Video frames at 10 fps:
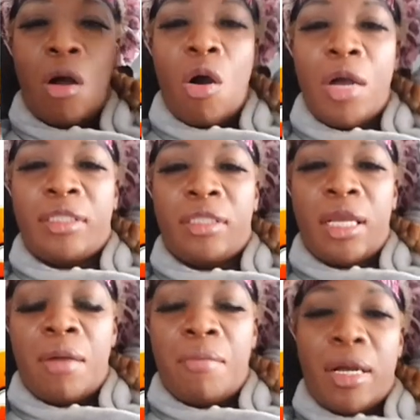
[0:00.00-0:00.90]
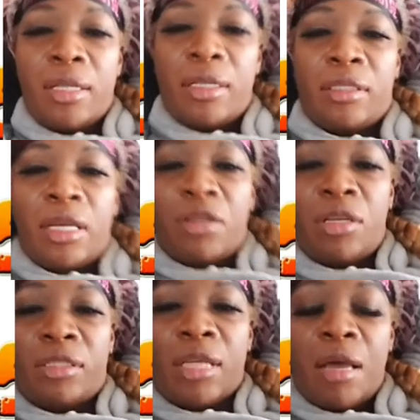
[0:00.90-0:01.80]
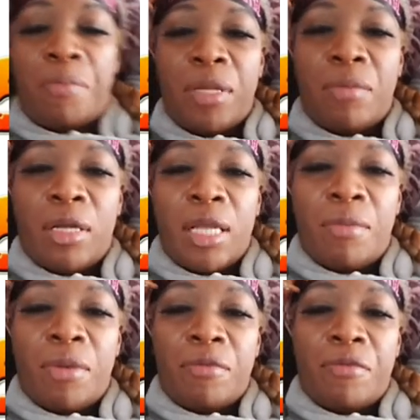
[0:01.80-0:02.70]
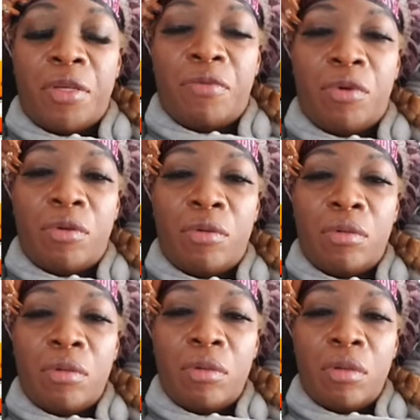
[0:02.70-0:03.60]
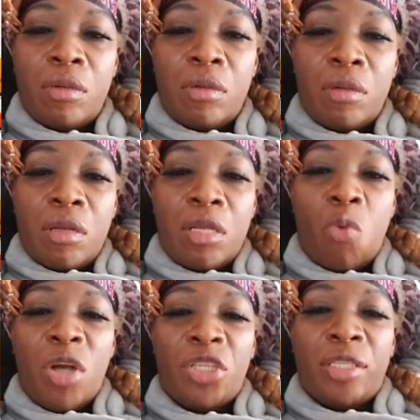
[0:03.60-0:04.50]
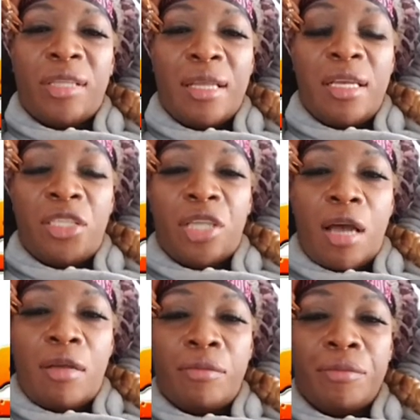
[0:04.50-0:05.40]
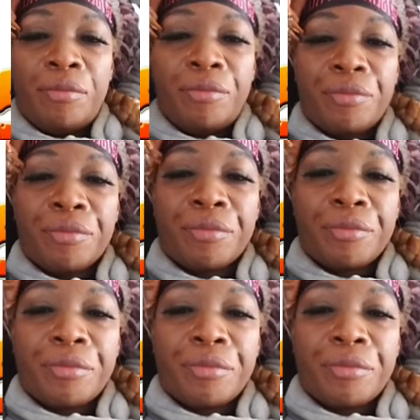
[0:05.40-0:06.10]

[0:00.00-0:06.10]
Oh, it's there, man. It's there. Just type in Macadam and Vivo. You watching Tanisha? Sure.